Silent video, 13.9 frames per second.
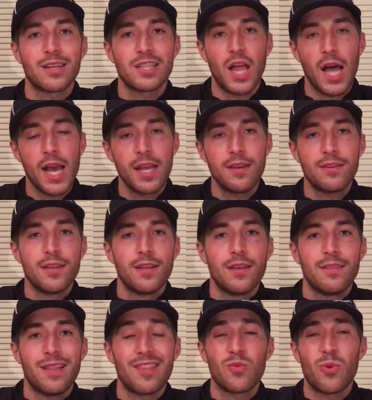Glide,
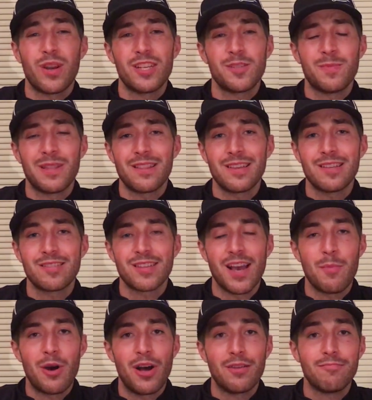that's the one I spent the least
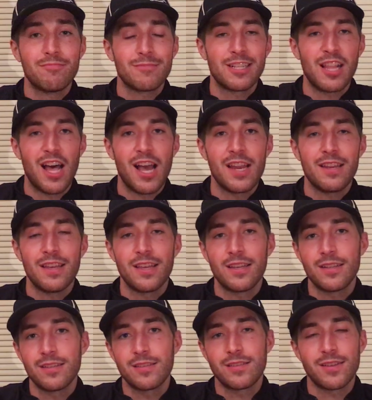time on. Glide
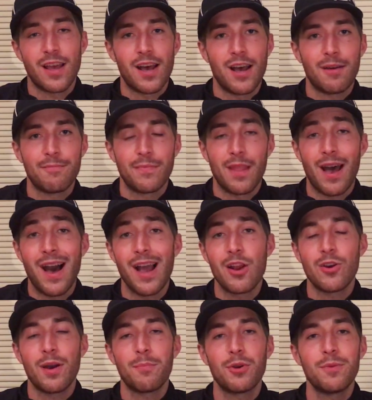is a
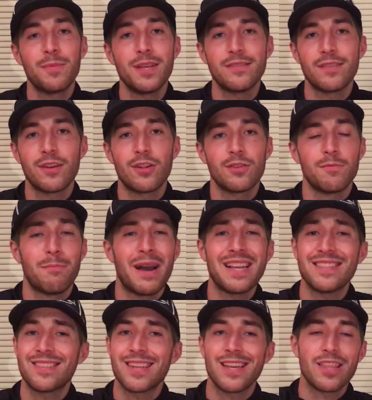higher number, means it
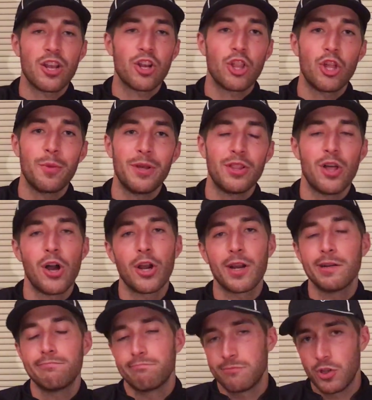might stay in the air a little bit
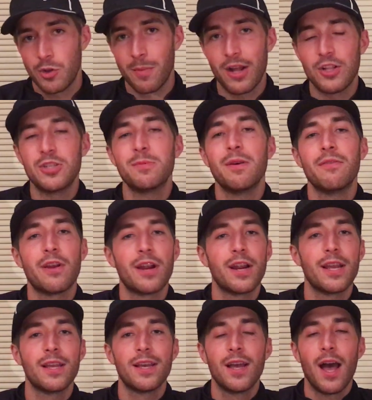longer. Your mileage may vary.